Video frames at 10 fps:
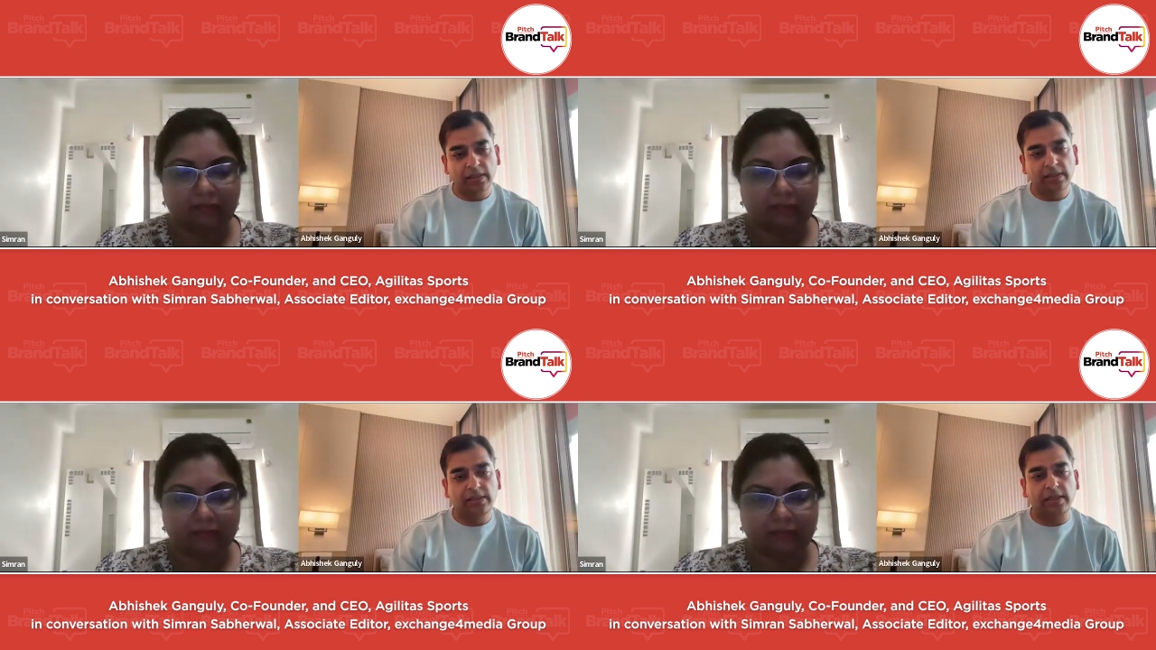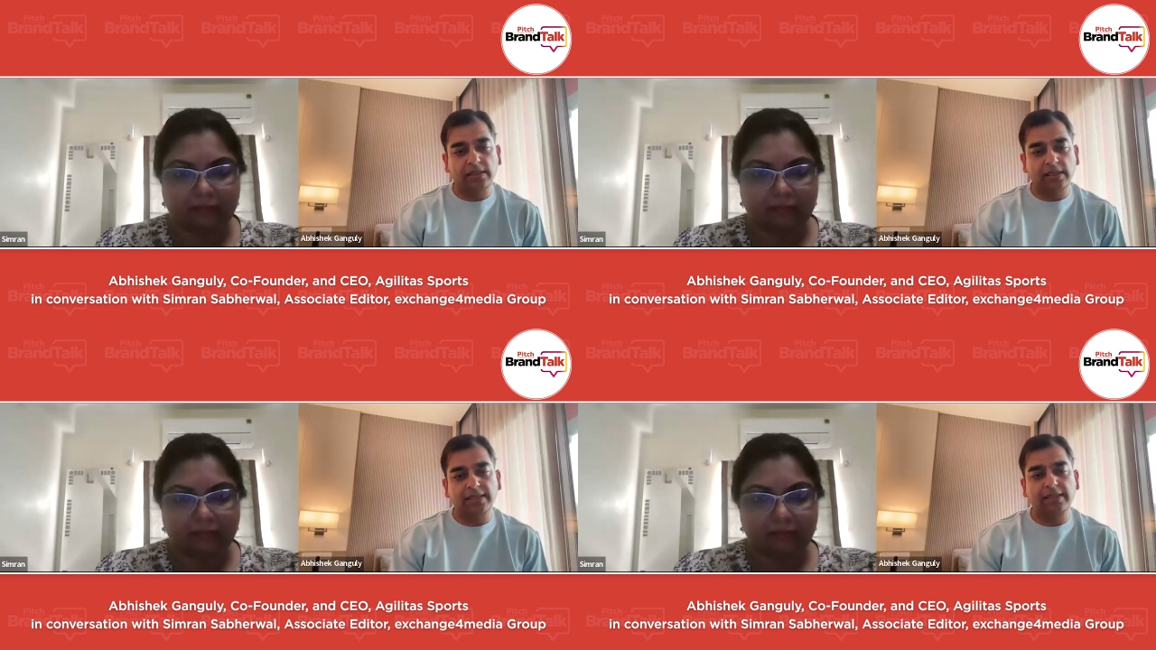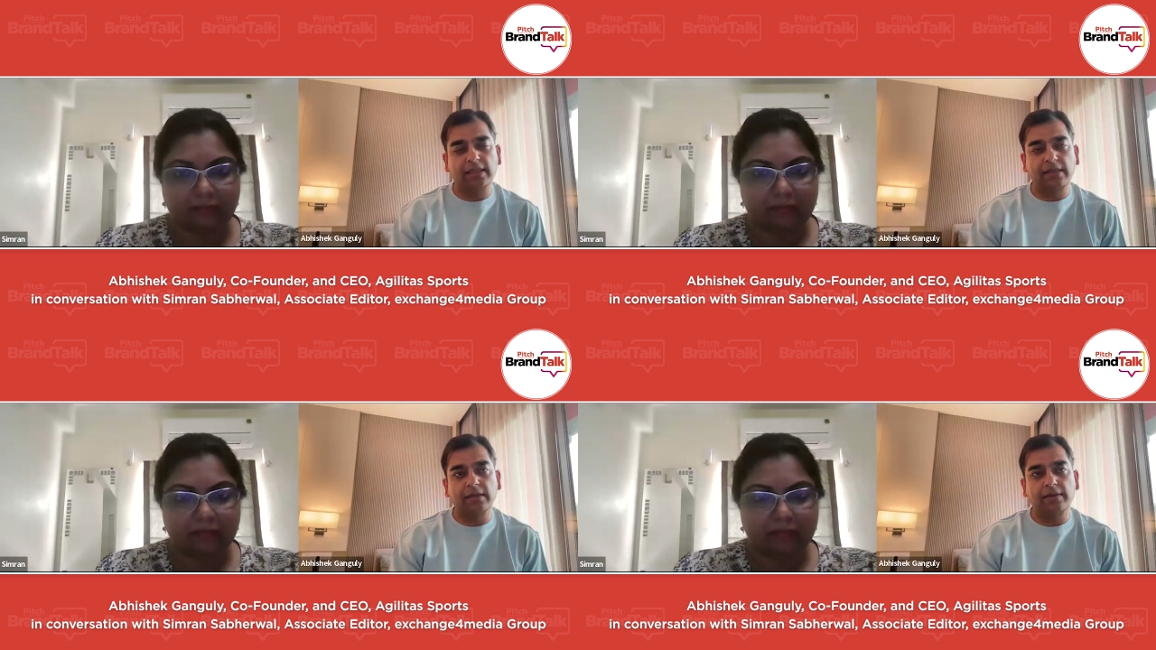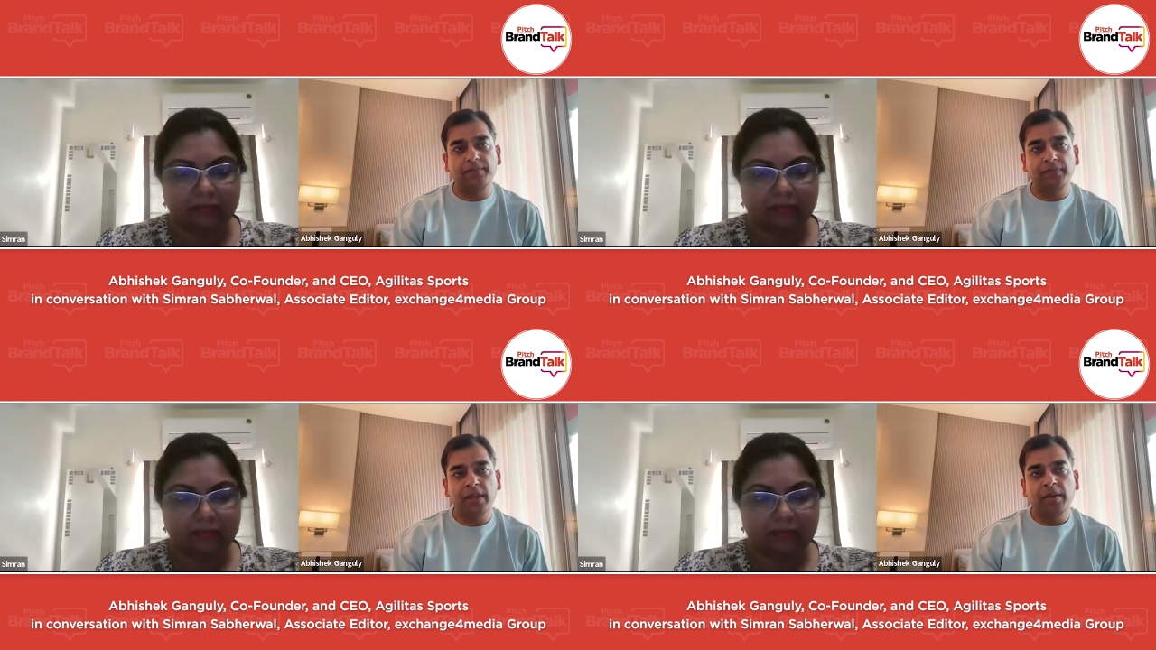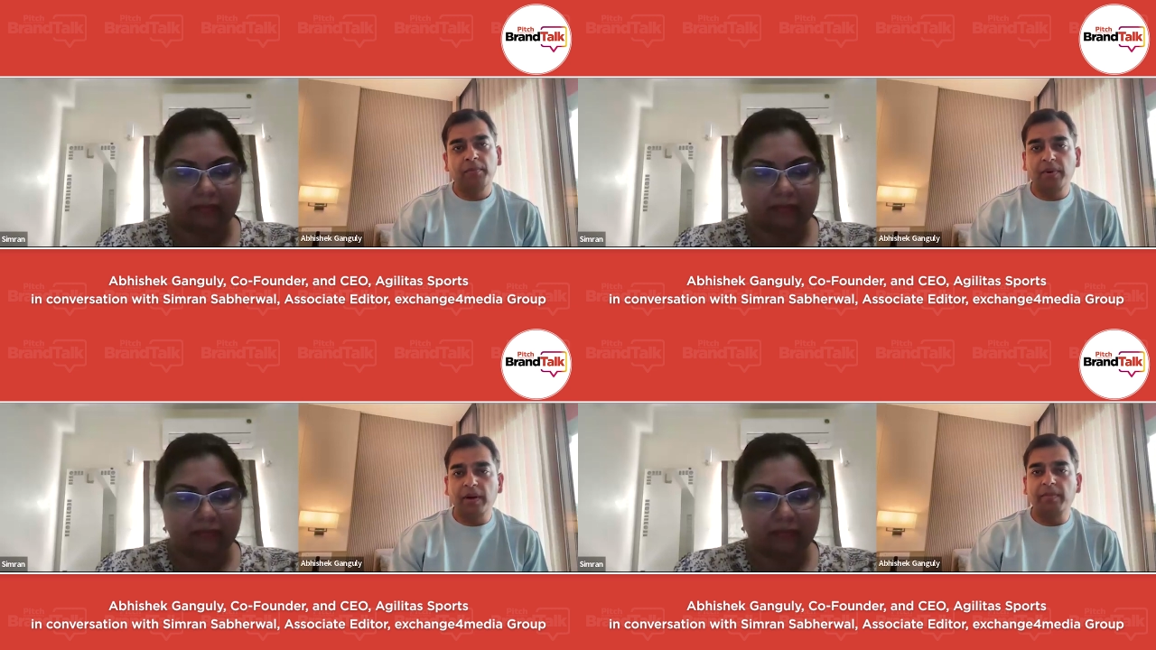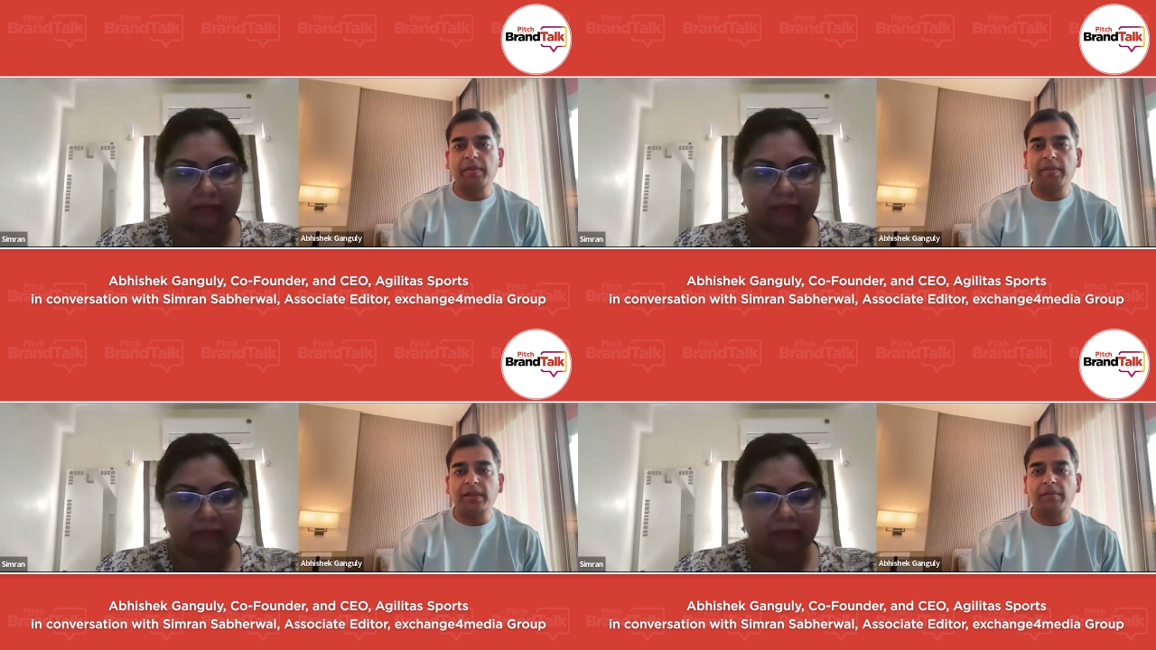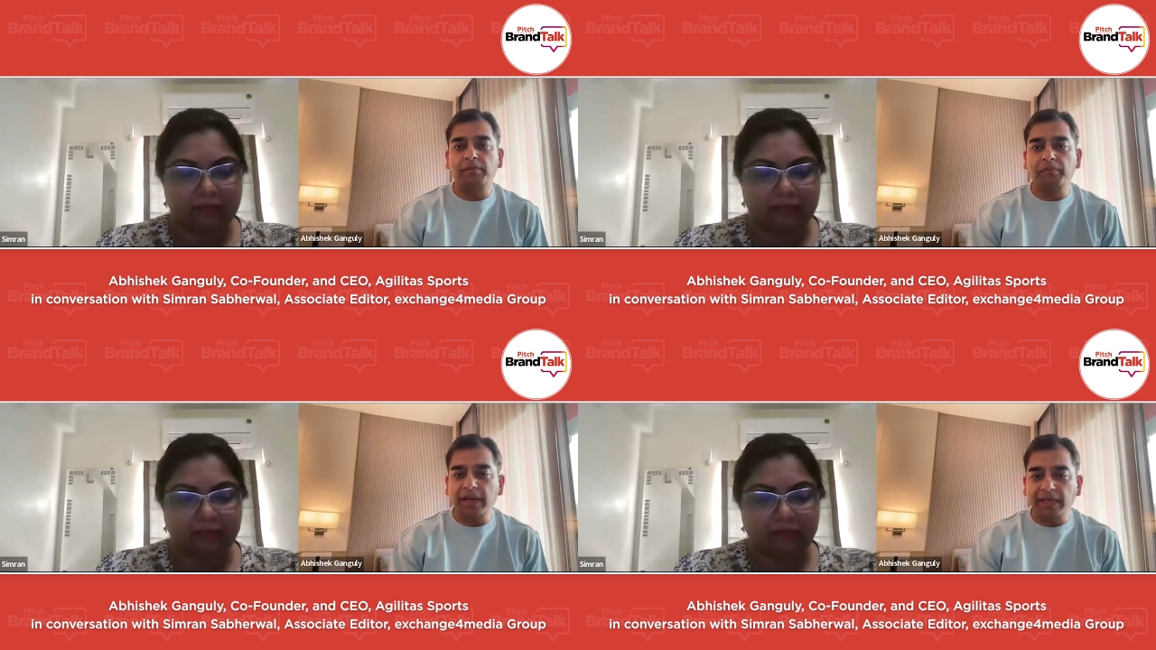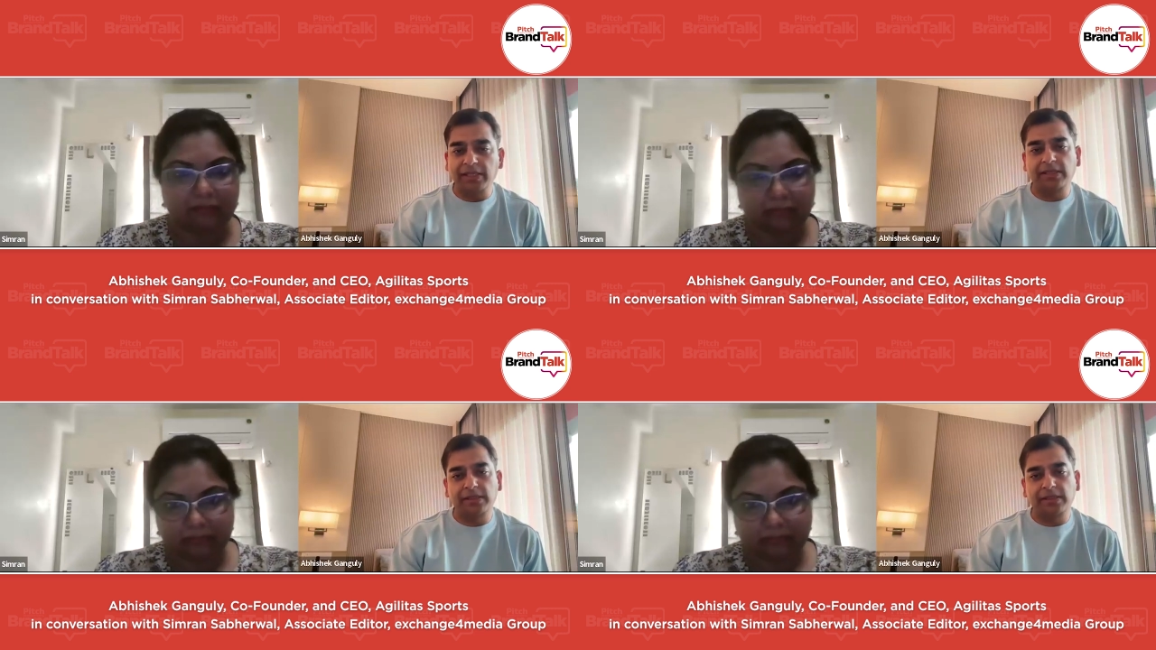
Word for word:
Speaker 1: suggests that the premium and the mid